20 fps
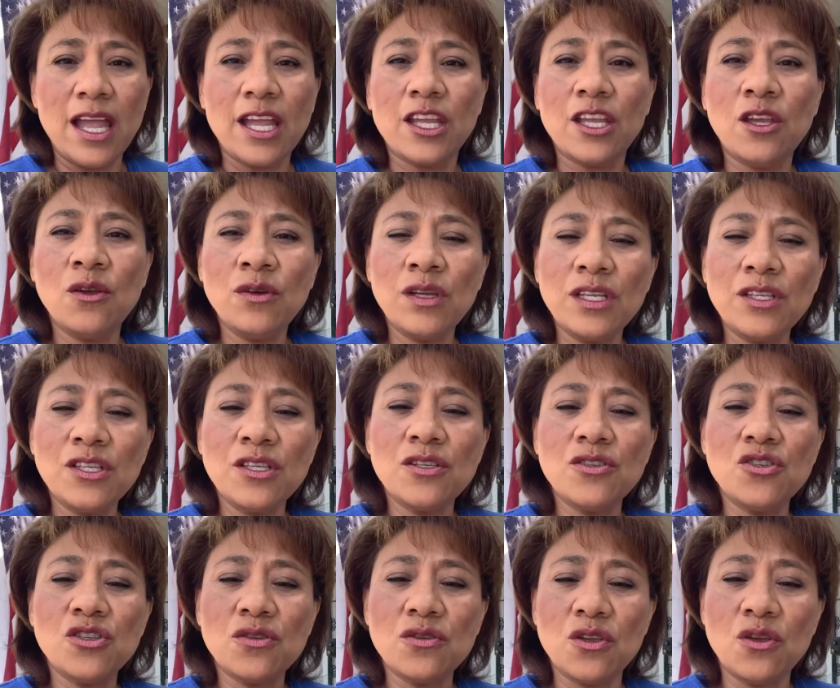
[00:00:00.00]
You need to
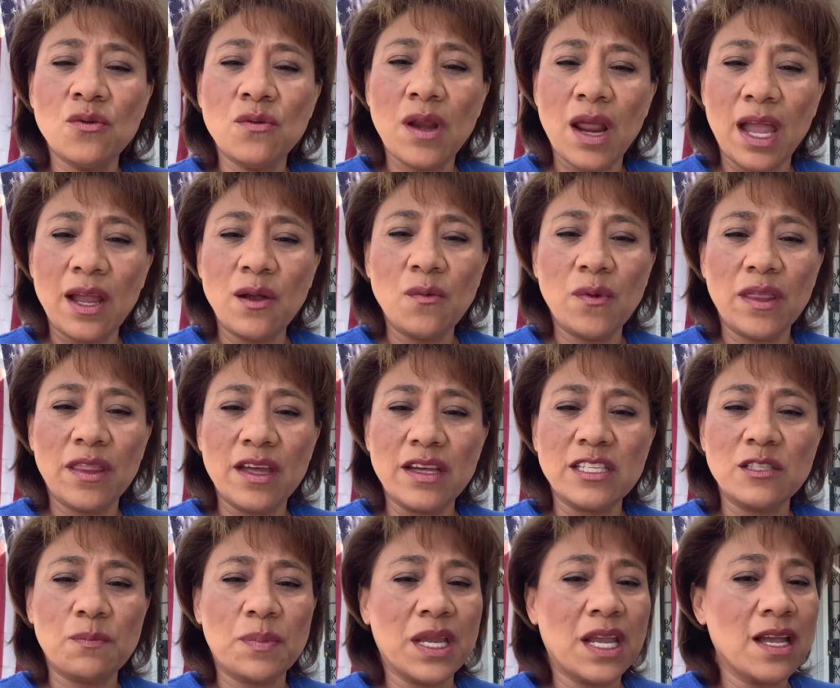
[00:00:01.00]
unite with
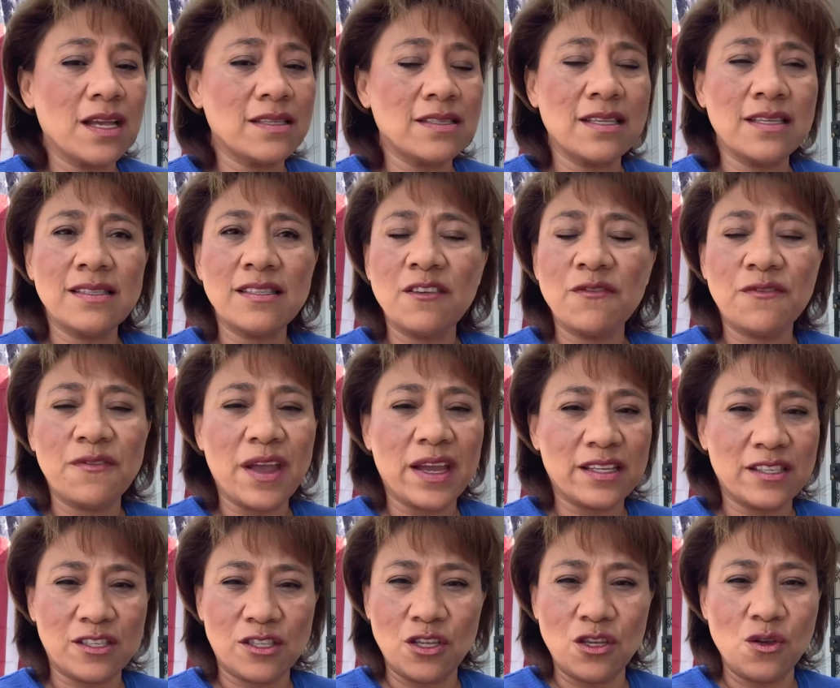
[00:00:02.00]
us, because this
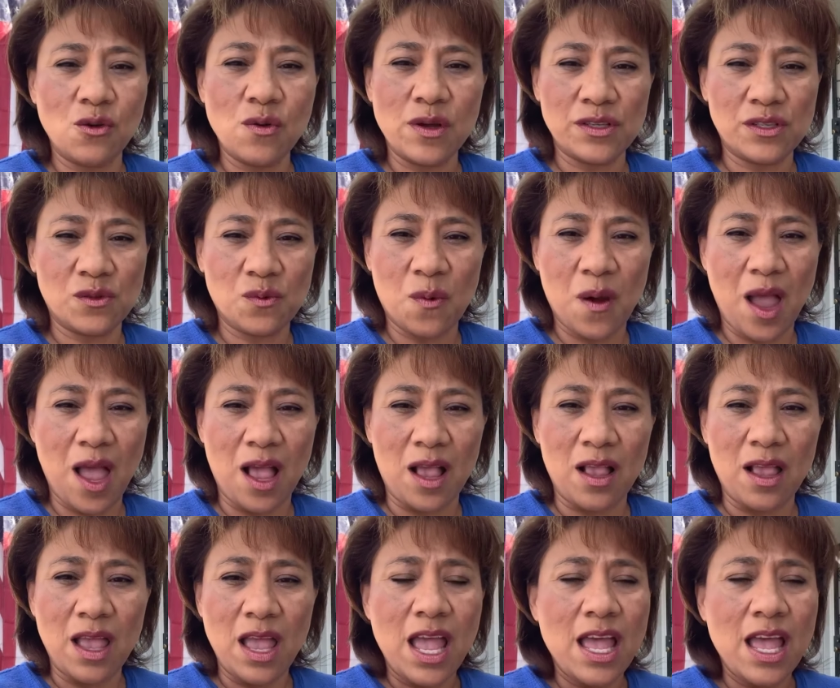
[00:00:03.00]
affects you as well.